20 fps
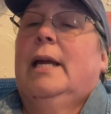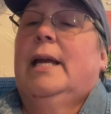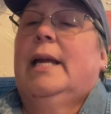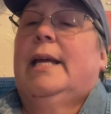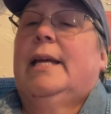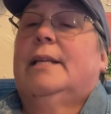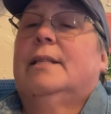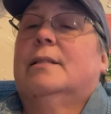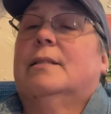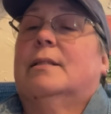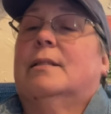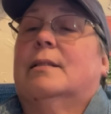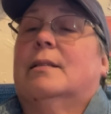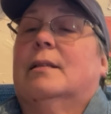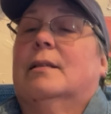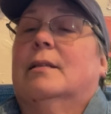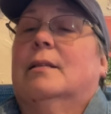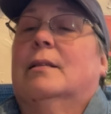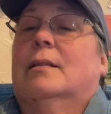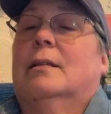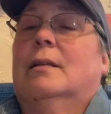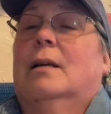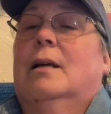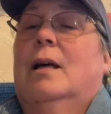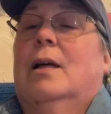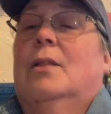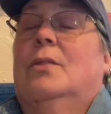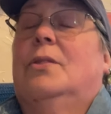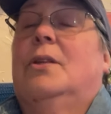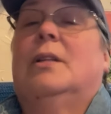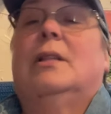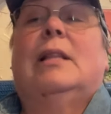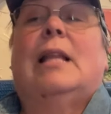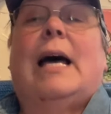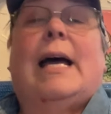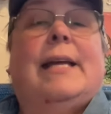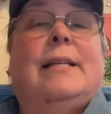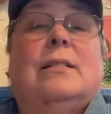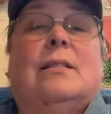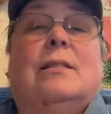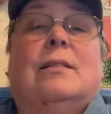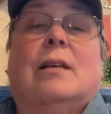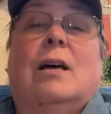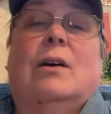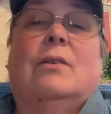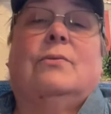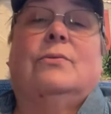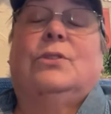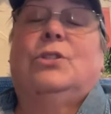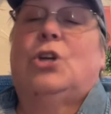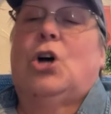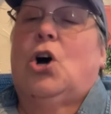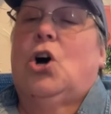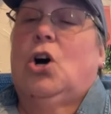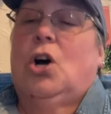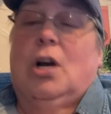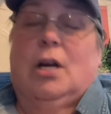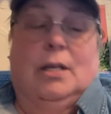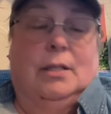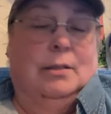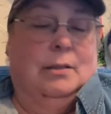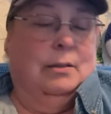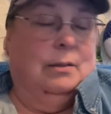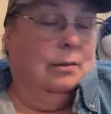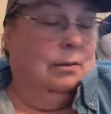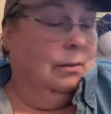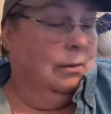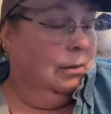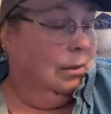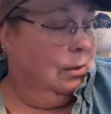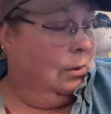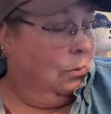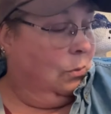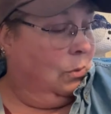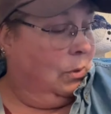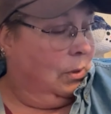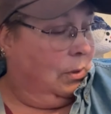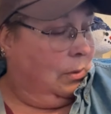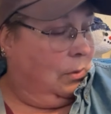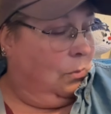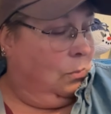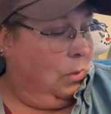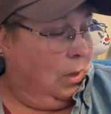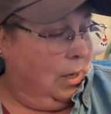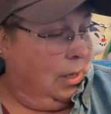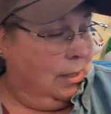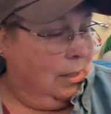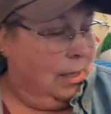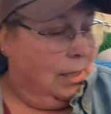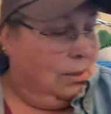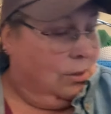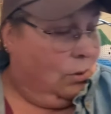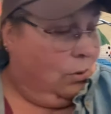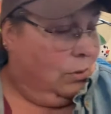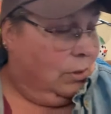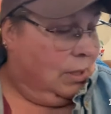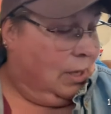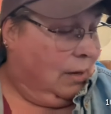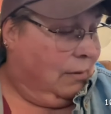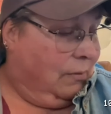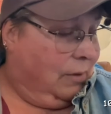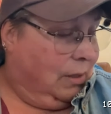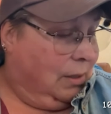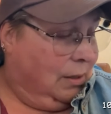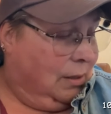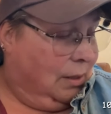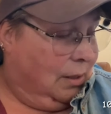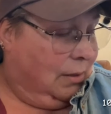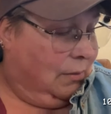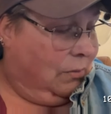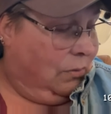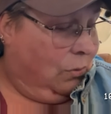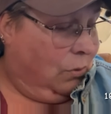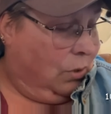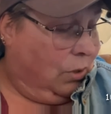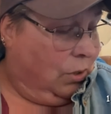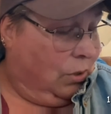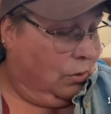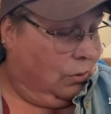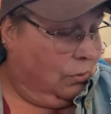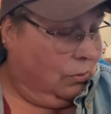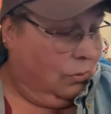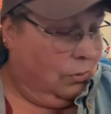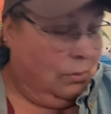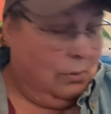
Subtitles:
It's the Lights of Dawn. I don't have anything for you.